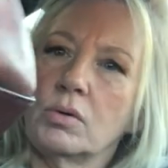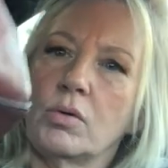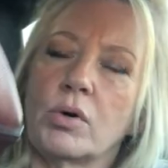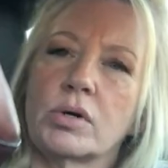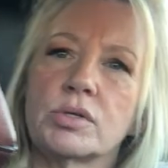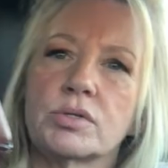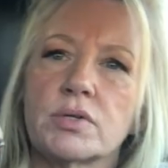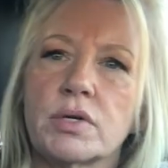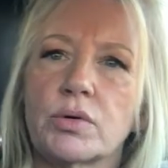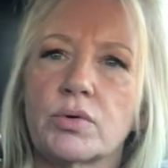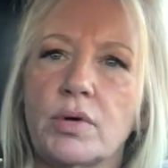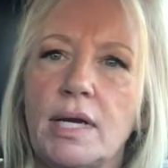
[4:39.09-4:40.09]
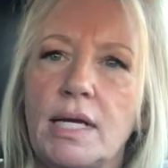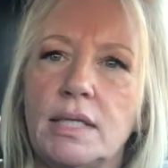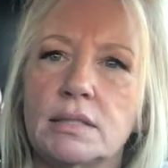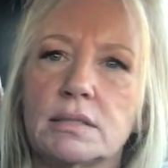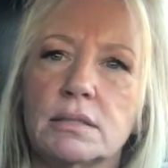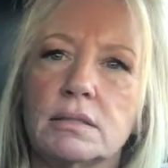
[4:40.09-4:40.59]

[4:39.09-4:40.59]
Corners look great.